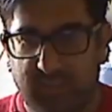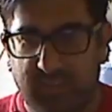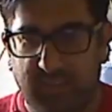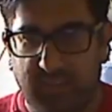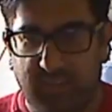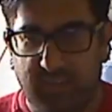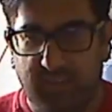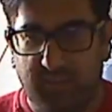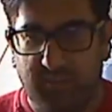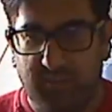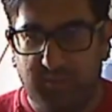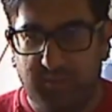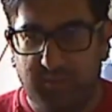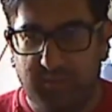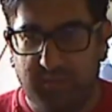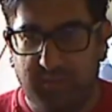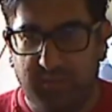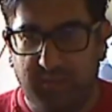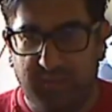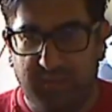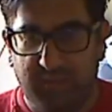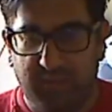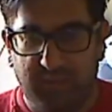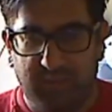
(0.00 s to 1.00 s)
You know,
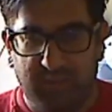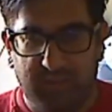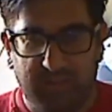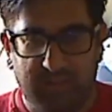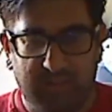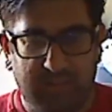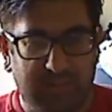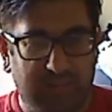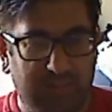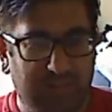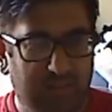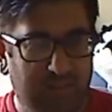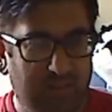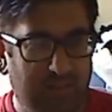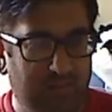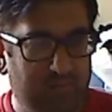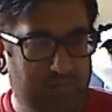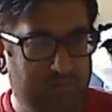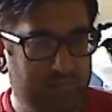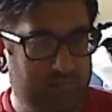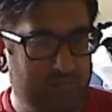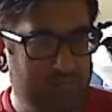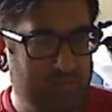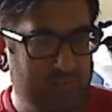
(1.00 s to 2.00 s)
like a
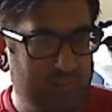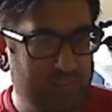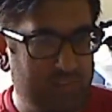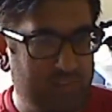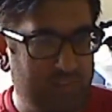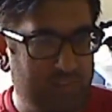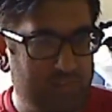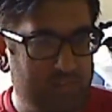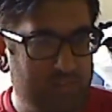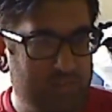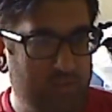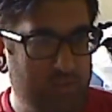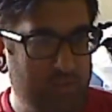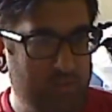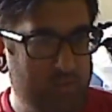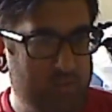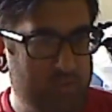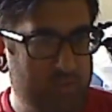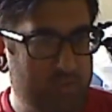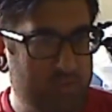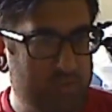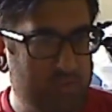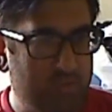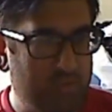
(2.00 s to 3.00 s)

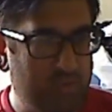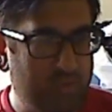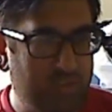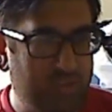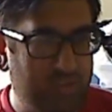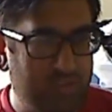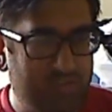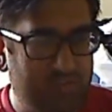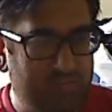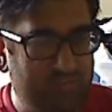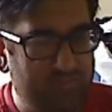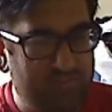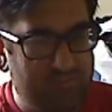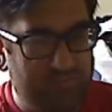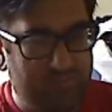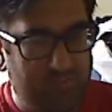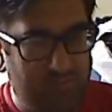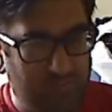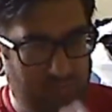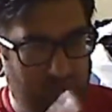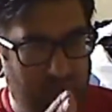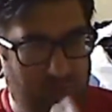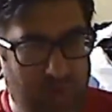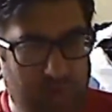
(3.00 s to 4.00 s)
two-street
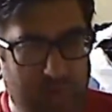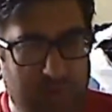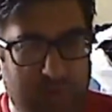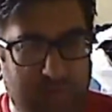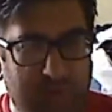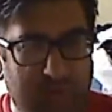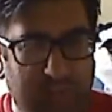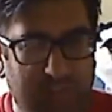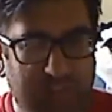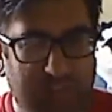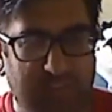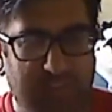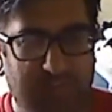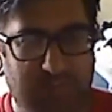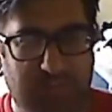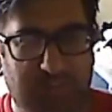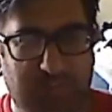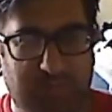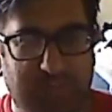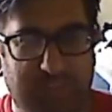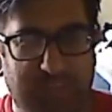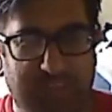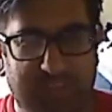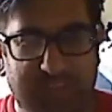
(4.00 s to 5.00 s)
road, it
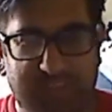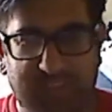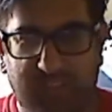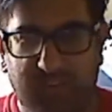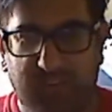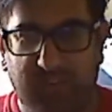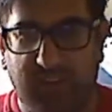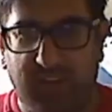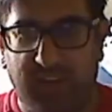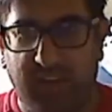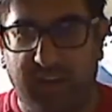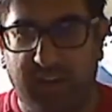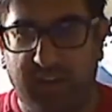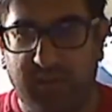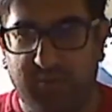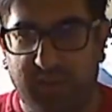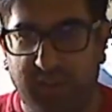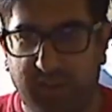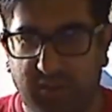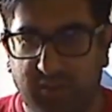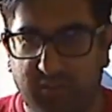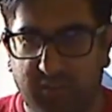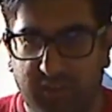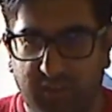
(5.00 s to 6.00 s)
would be considered a
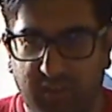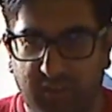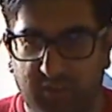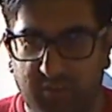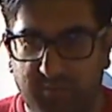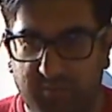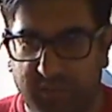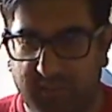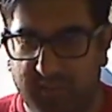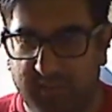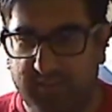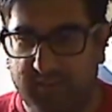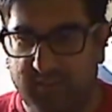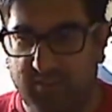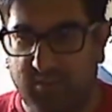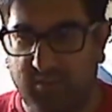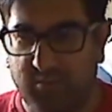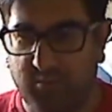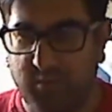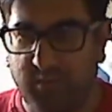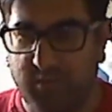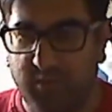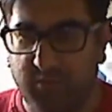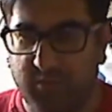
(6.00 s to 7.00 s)
highway. Over here, it'd be a
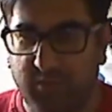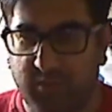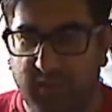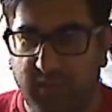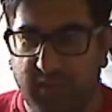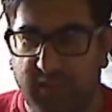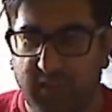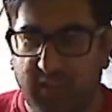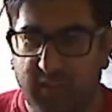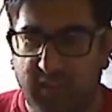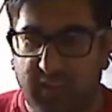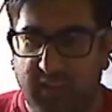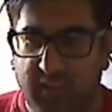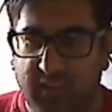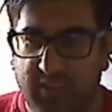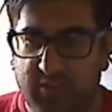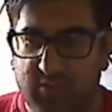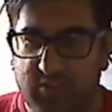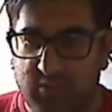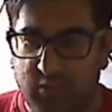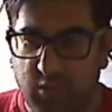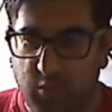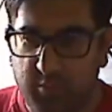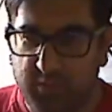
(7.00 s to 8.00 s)
dirt road.
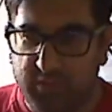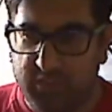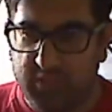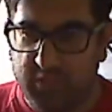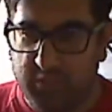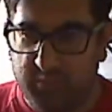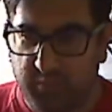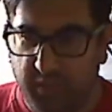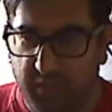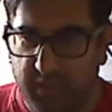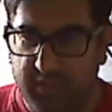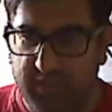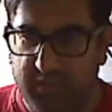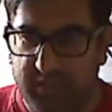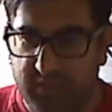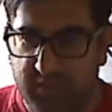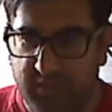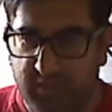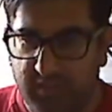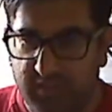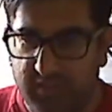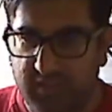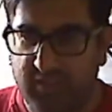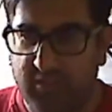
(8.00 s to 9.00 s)
There's so much
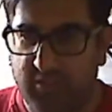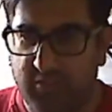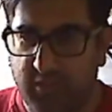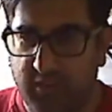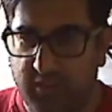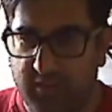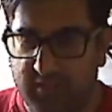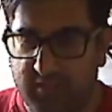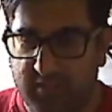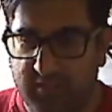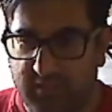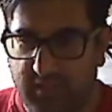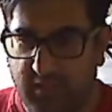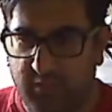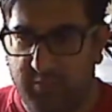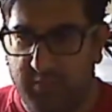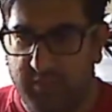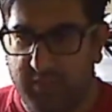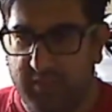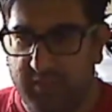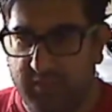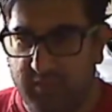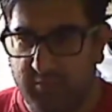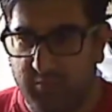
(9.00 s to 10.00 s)
space in the U.S.
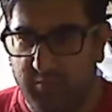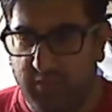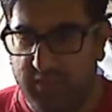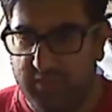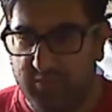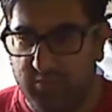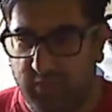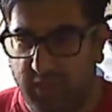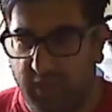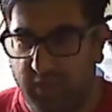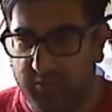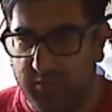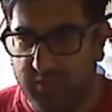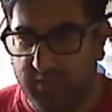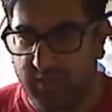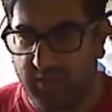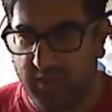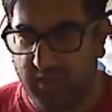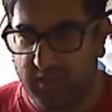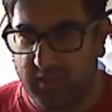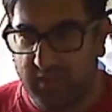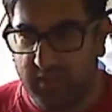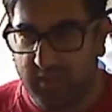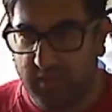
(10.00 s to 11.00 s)
That's what I would
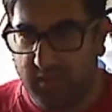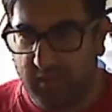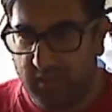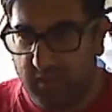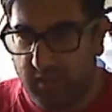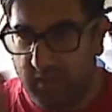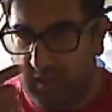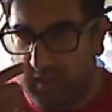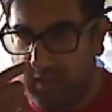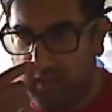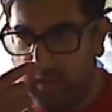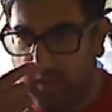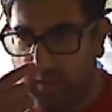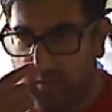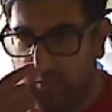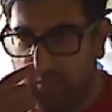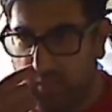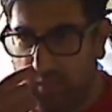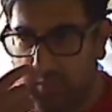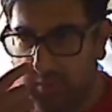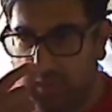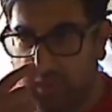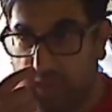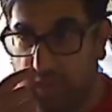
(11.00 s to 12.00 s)
think, and
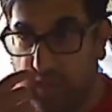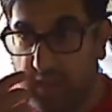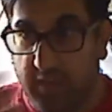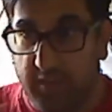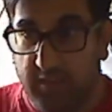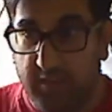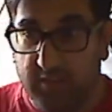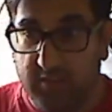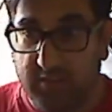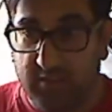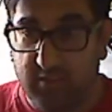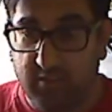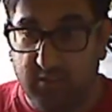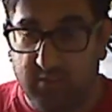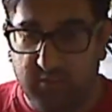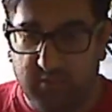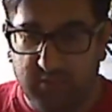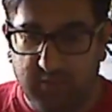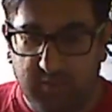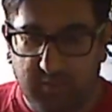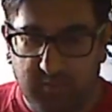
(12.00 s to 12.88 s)
maybe Canada too.